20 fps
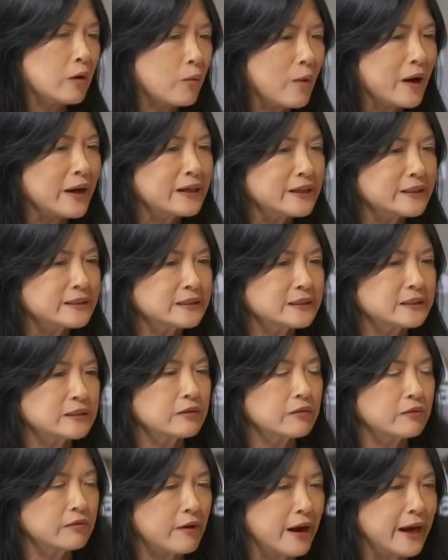What is
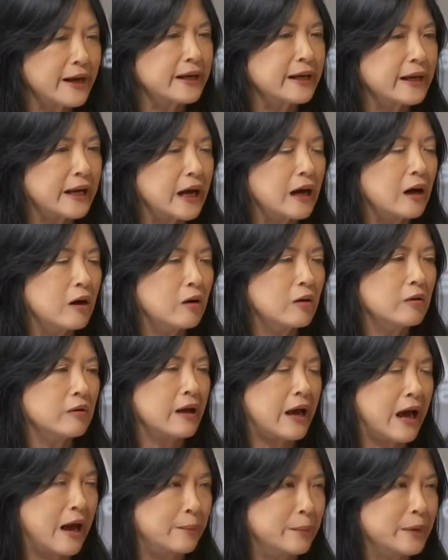right now
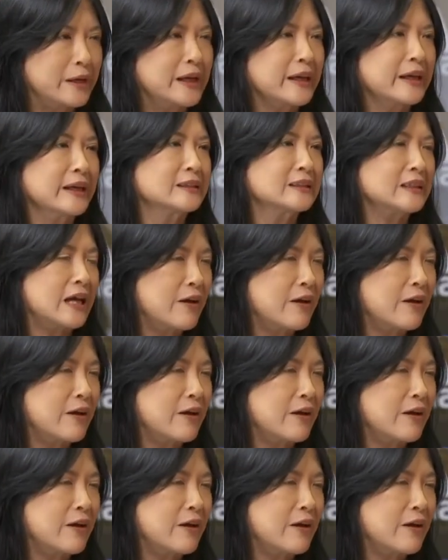happening is